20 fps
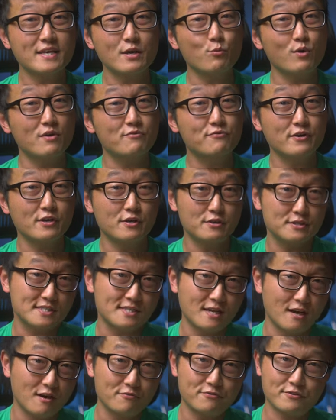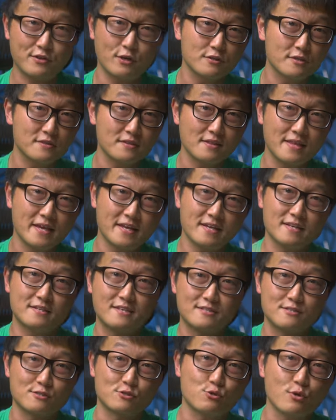to get one for yourself, go to the link in
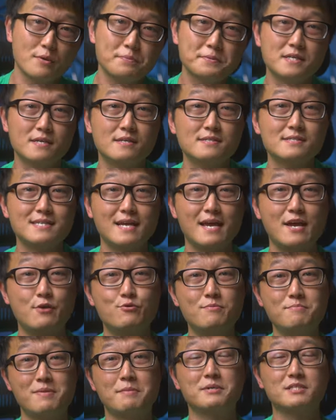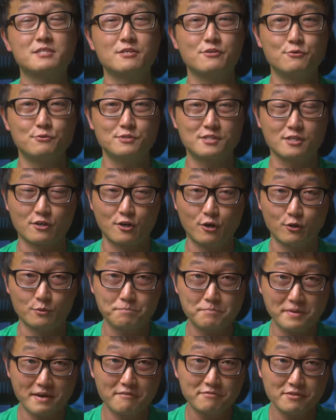the descriptions and remember to use the
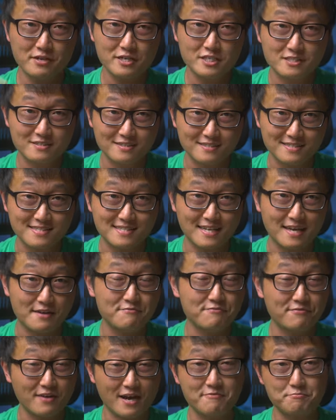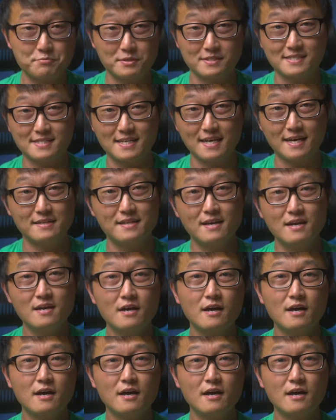code BEVELISH to save 5%.